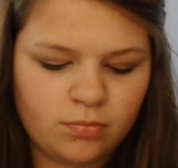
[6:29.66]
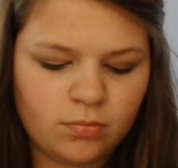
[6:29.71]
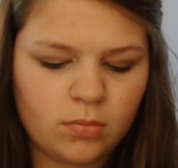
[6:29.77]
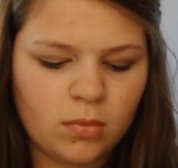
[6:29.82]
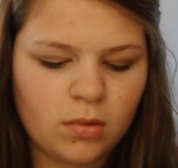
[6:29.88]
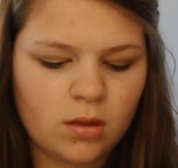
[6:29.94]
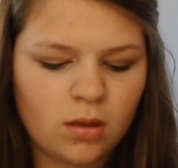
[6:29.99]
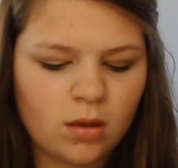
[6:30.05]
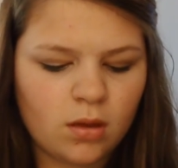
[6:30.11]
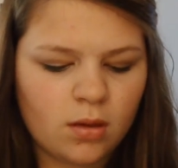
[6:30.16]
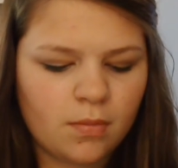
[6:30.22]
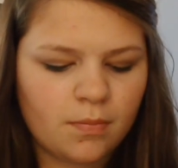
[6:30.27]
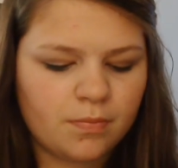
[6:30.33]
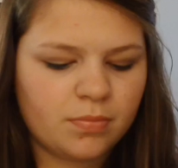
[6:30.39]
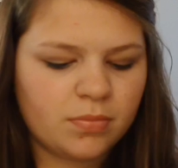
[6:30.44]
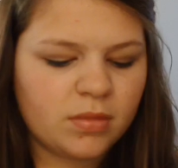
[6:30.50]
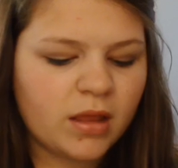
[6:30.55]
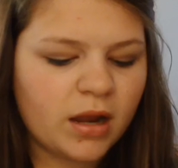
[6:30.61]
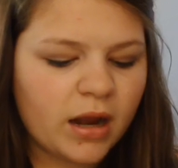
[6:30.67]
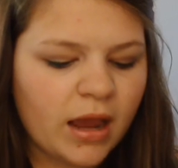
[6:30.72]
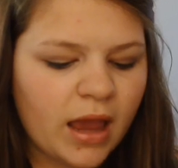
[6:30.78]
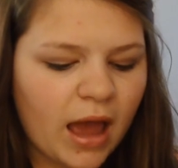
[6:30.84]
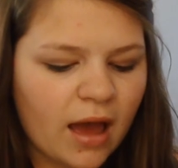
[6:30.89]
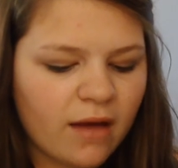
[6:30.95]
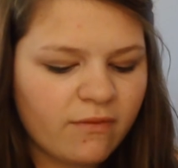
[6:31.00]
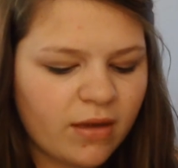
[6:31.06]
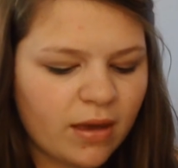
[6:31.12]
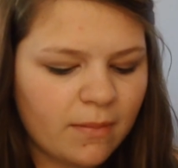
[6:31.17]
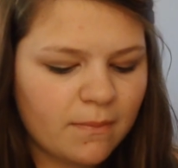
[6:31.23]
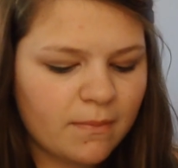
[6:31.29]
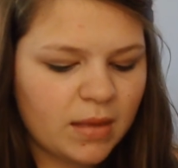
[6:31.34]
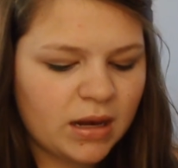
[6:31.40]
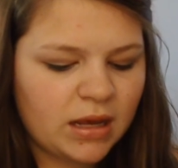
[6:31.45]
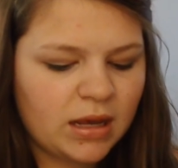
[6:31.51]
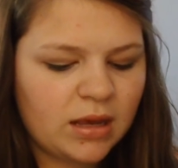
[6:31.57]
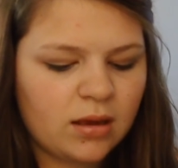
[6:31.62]
And then I have a
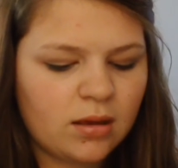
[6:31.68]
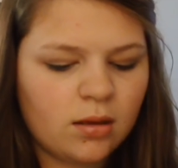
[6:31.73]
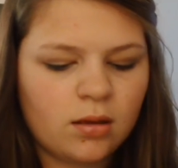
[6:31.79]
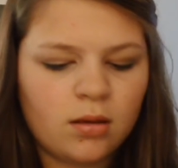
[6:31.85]
mini